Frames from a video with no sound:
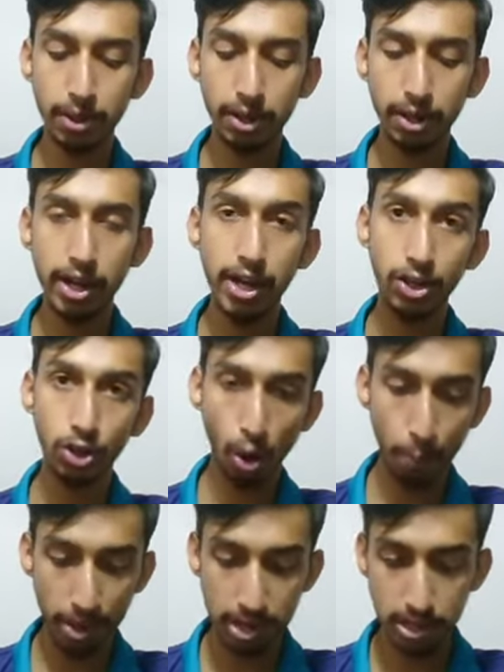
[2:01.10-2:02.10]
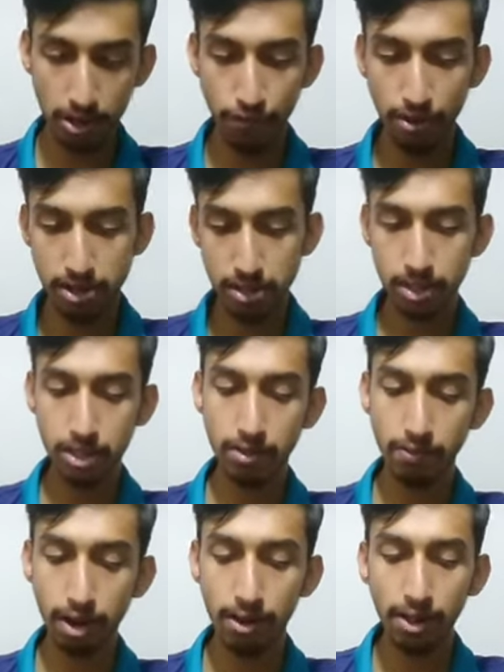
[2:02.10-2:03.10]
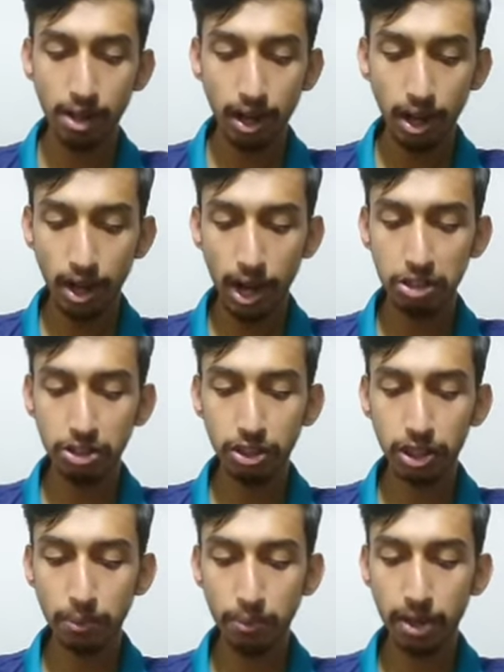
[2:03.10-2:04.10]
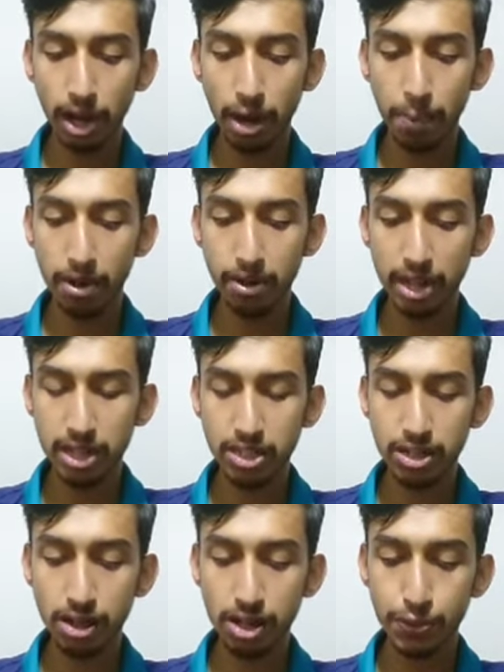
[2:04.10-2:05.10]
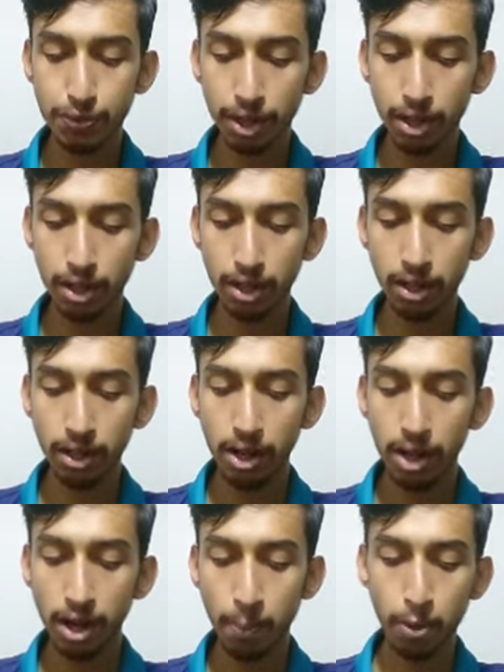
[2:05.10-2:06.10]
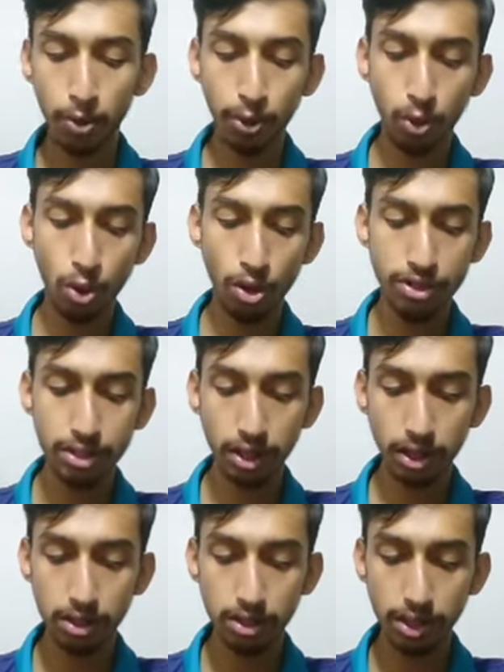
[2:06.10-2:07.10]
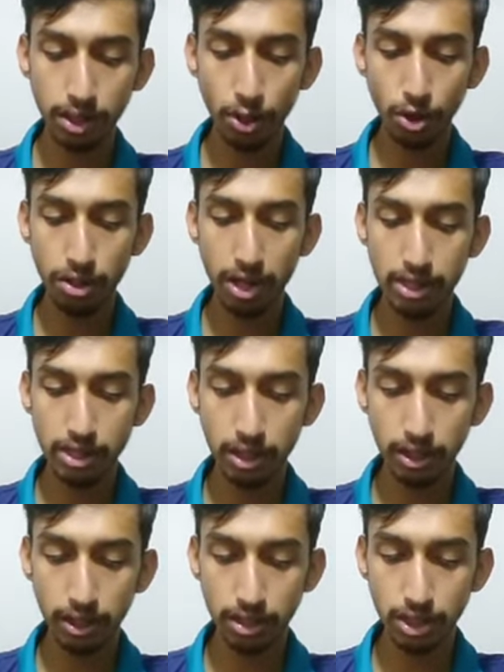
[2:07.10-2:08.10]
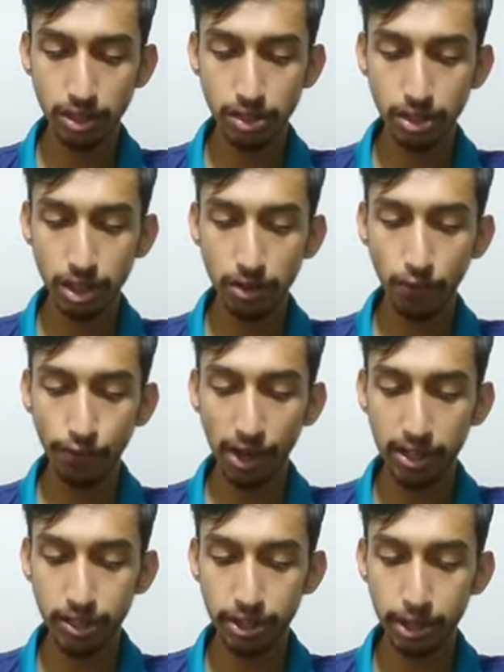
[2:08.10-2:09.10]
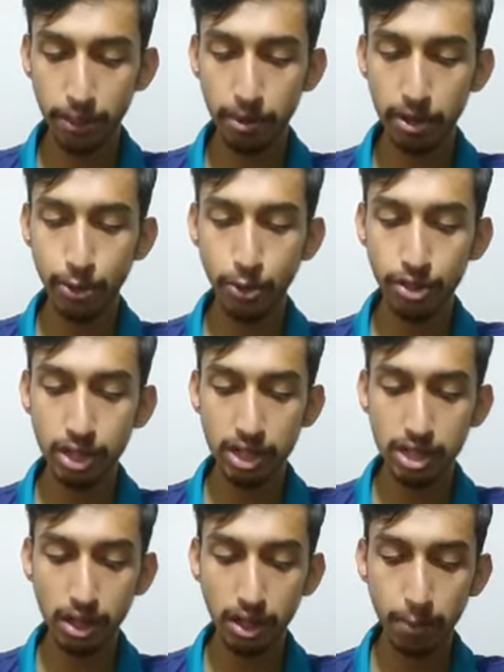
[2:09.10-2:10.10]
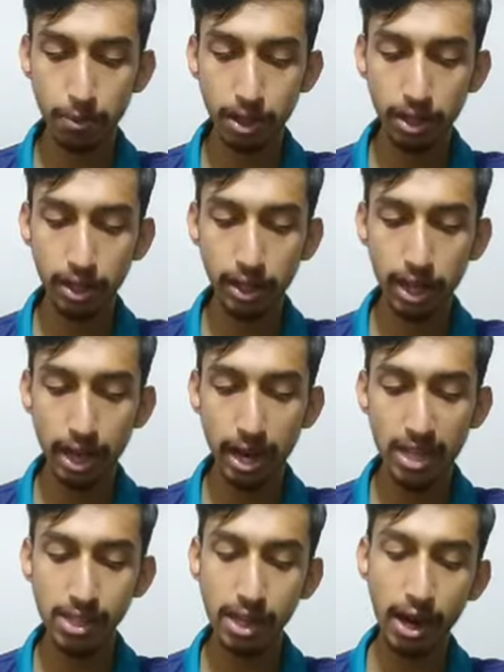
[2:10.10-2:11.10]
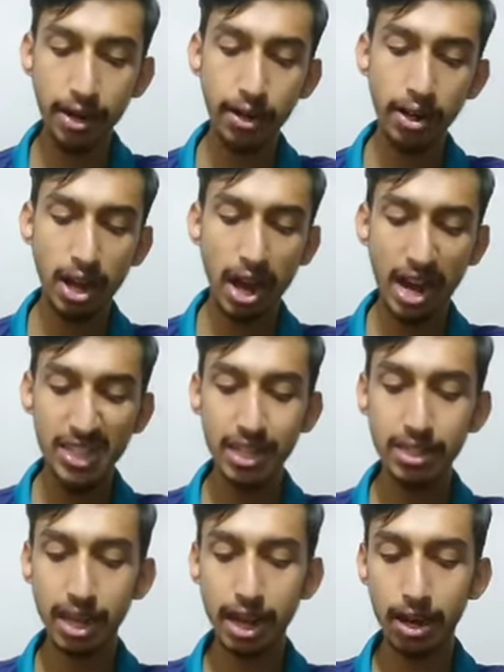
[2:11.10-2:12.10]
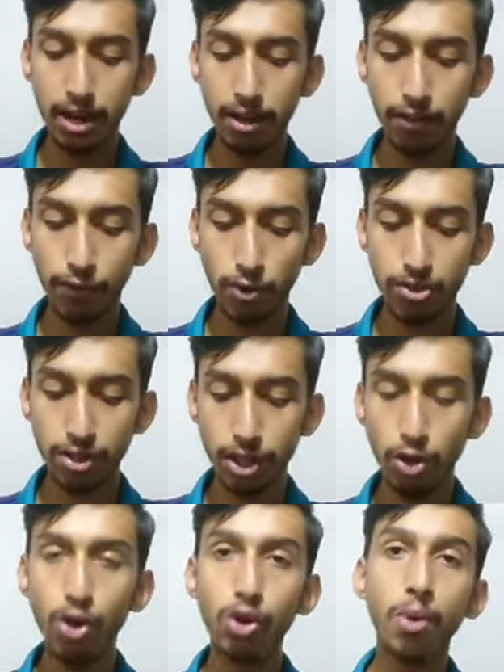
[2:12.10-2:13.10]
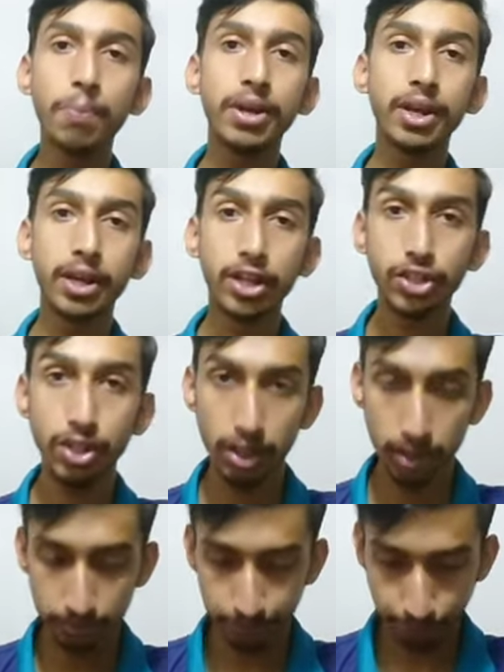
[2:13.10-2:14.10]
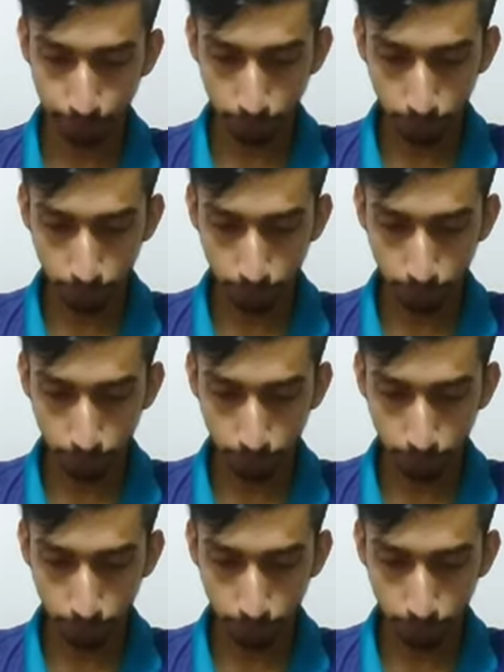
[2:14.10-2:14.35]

related topics. First is HTTP hypertext transfer protocols, secure extension of HTTP using encryption, TLS and SSL for secure communication.